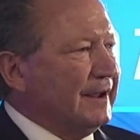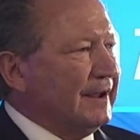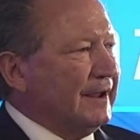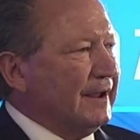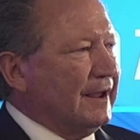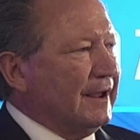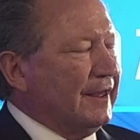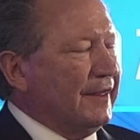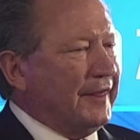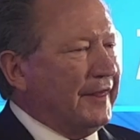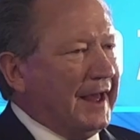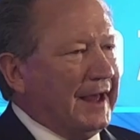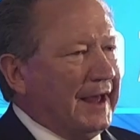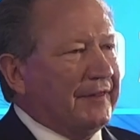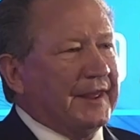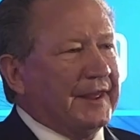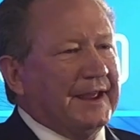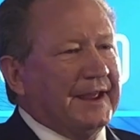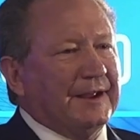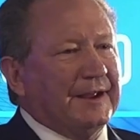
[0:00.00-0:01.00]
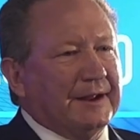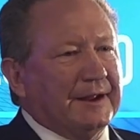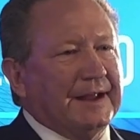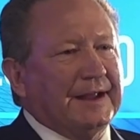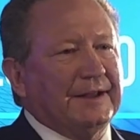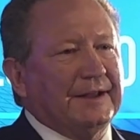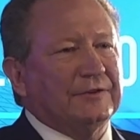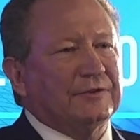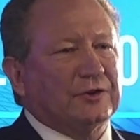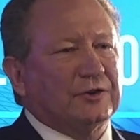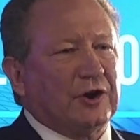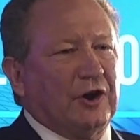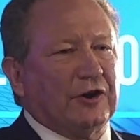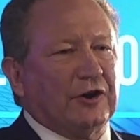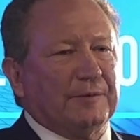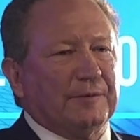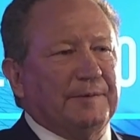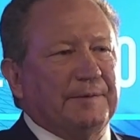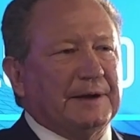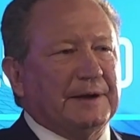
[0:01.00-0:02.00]
that there is going
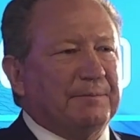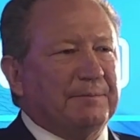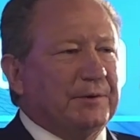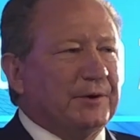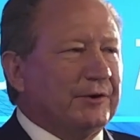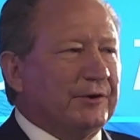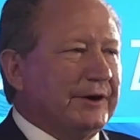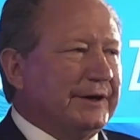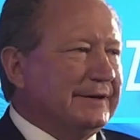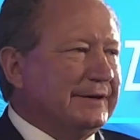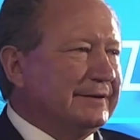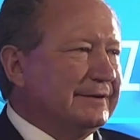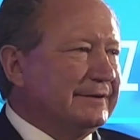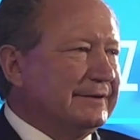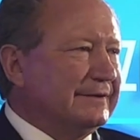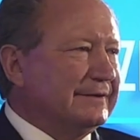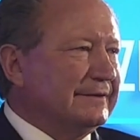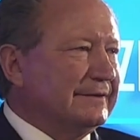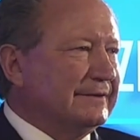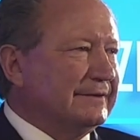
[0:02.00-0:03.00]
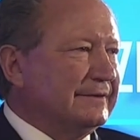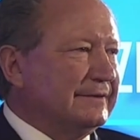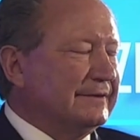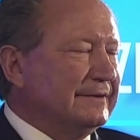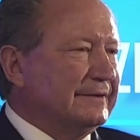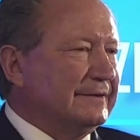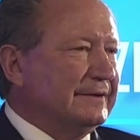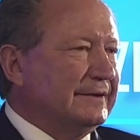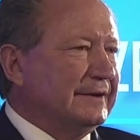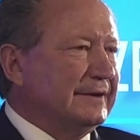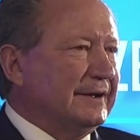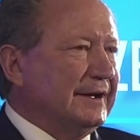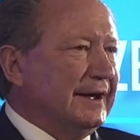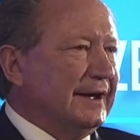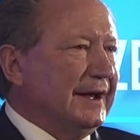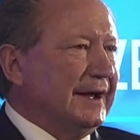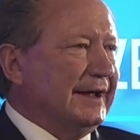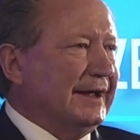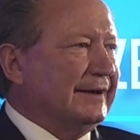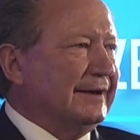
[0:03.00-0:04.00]
to be a point,
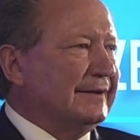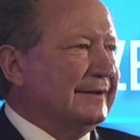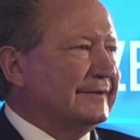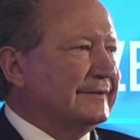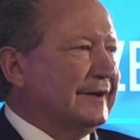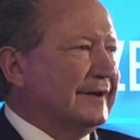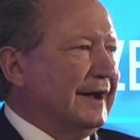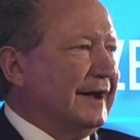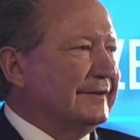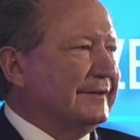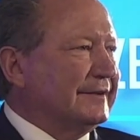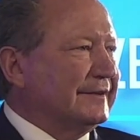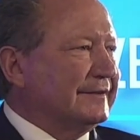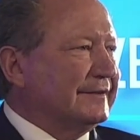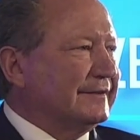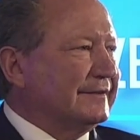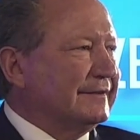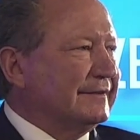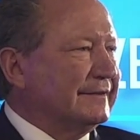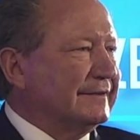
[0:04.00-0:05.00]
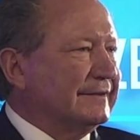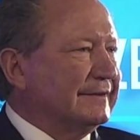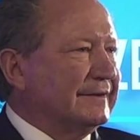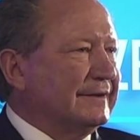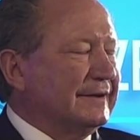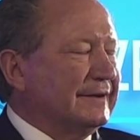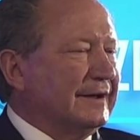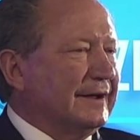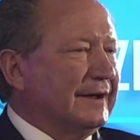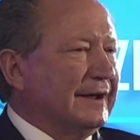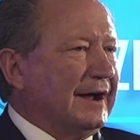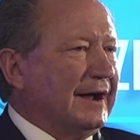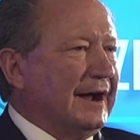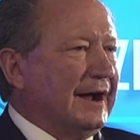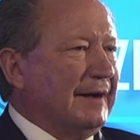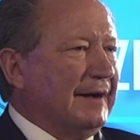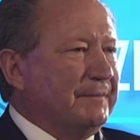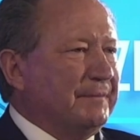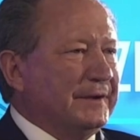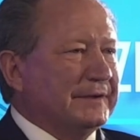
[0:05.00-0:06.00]
and scientists are
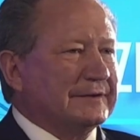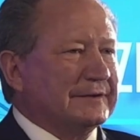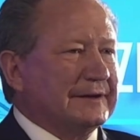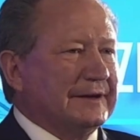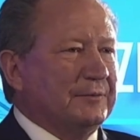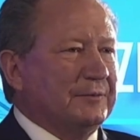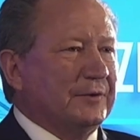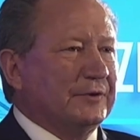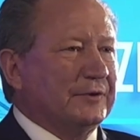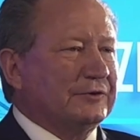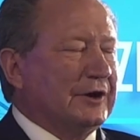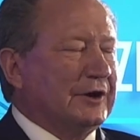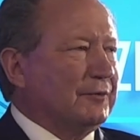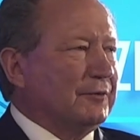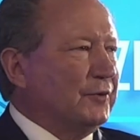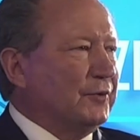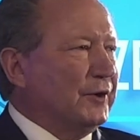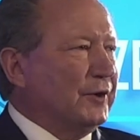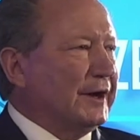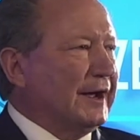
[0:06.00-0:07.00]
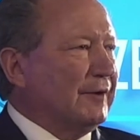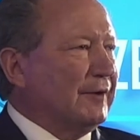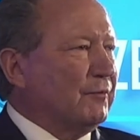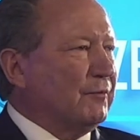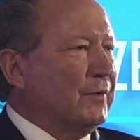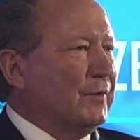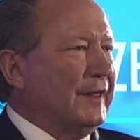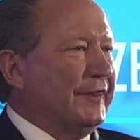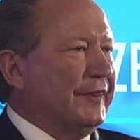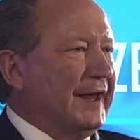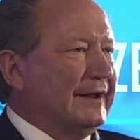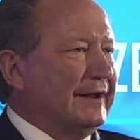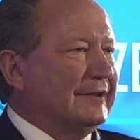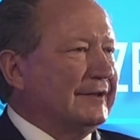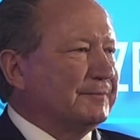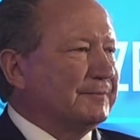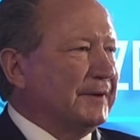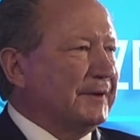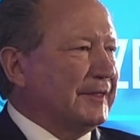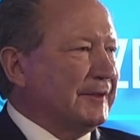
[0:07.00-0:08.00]
busily trying to work out when that is,
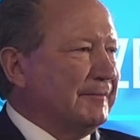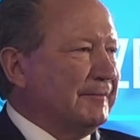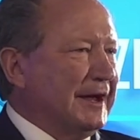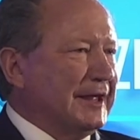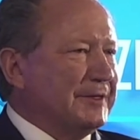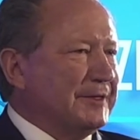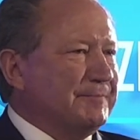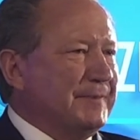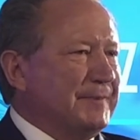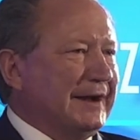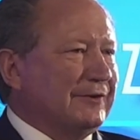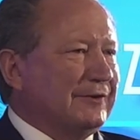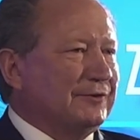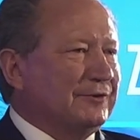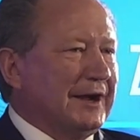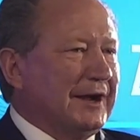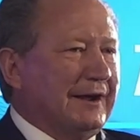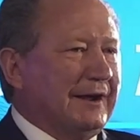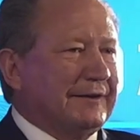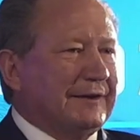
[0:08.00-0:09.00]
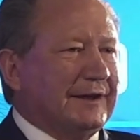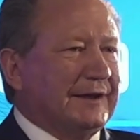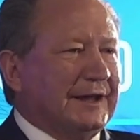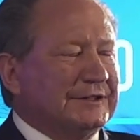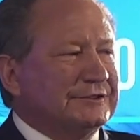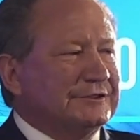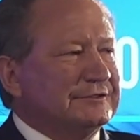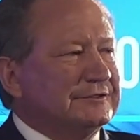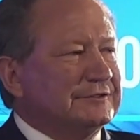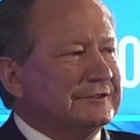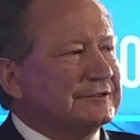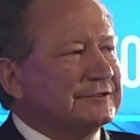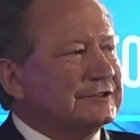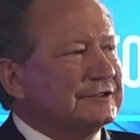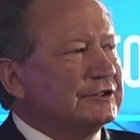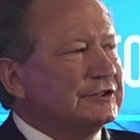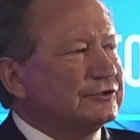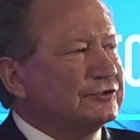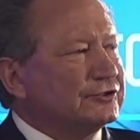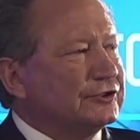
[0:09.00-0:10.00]
but the mathematical calculations are
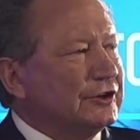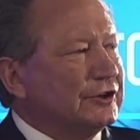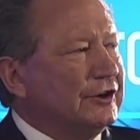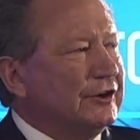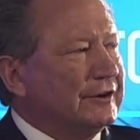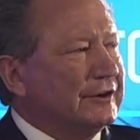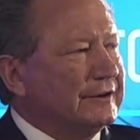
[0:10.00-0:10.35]
still too long,